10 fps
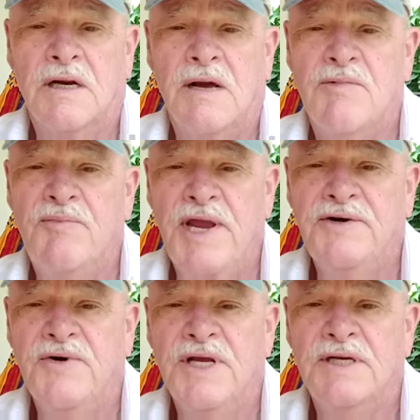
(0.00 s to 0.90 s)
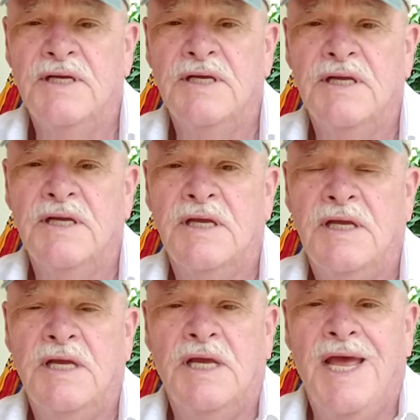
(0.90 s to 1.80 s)
I'm a patriot.
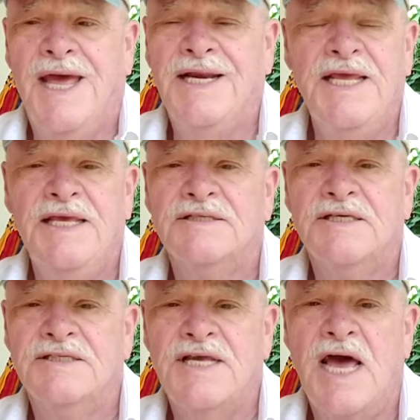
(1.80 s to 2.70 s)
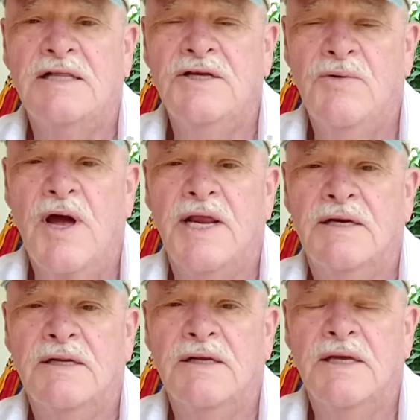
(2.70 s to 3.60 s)
And he is exactly right.
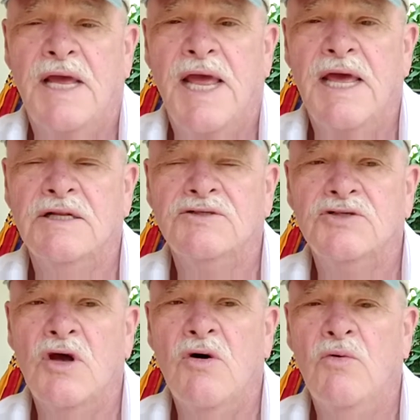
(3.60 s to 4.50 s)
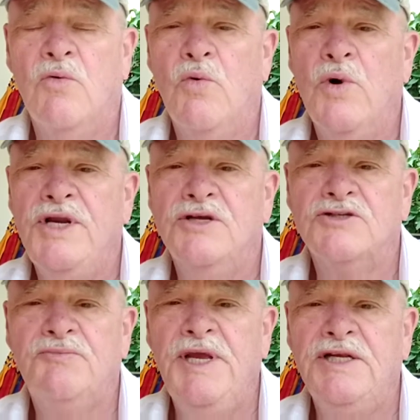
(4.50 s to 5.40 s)
And so when you
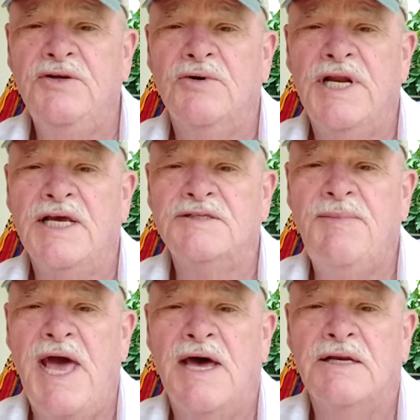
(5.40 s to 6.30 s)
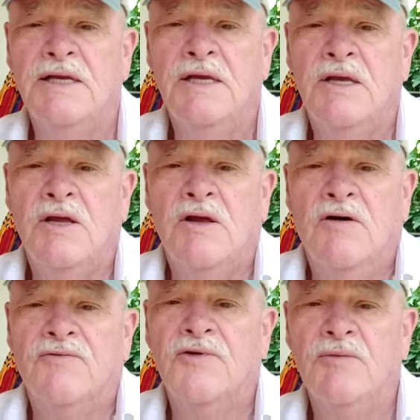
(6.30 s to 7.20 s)
speak to an expat,
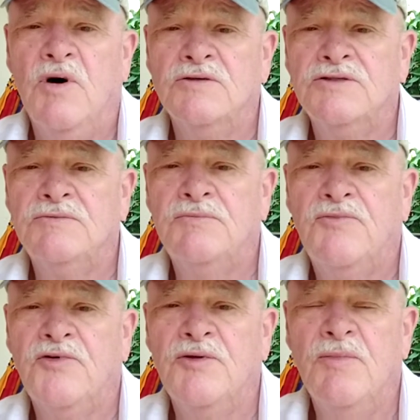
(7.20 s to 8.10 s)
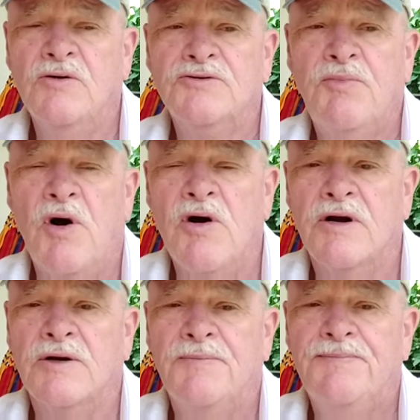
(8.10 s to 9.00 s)
for the most part,